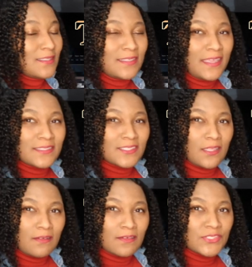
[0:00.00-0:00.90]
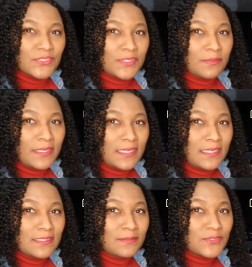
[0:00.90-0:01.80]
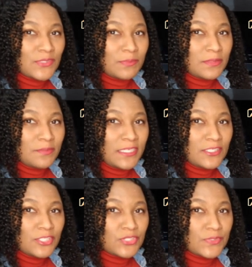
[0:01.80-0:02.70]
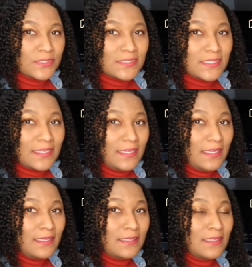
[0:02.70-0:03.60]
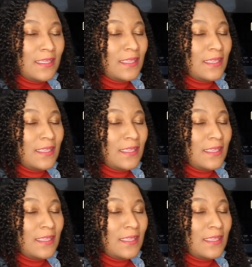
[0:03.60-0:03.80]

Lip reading: it has a long story behind it, so I'm going to make it as short as I can.